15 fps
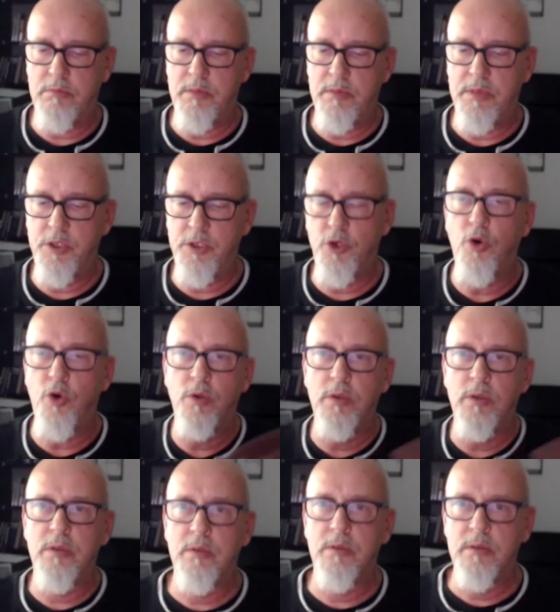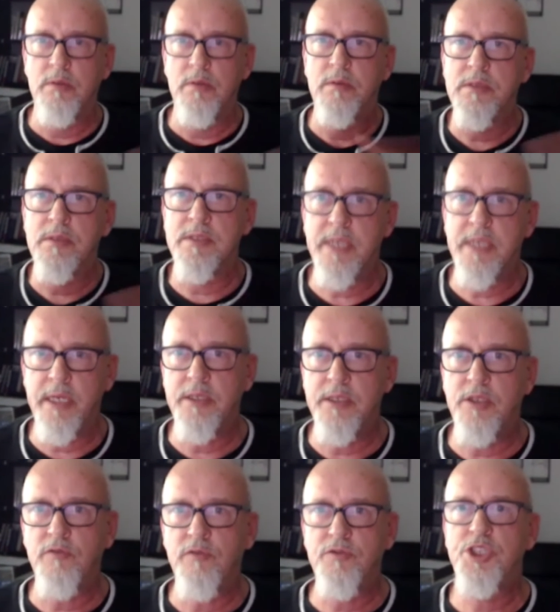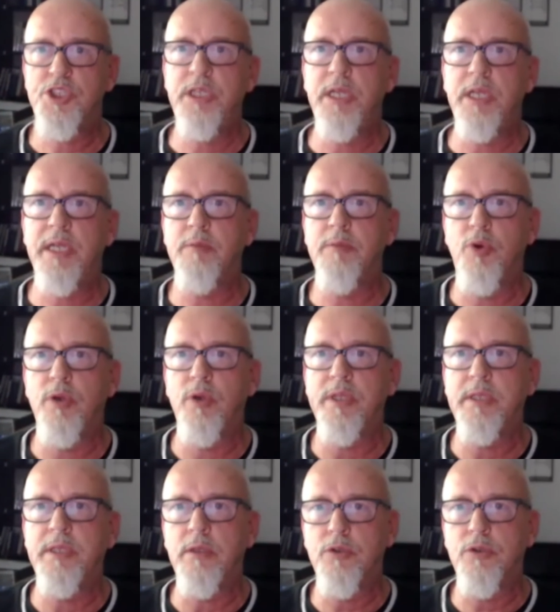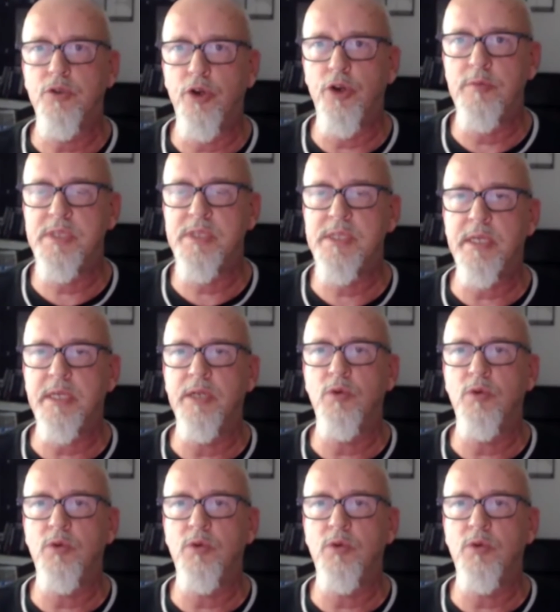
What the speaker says: the whole society of Chile in political terms. And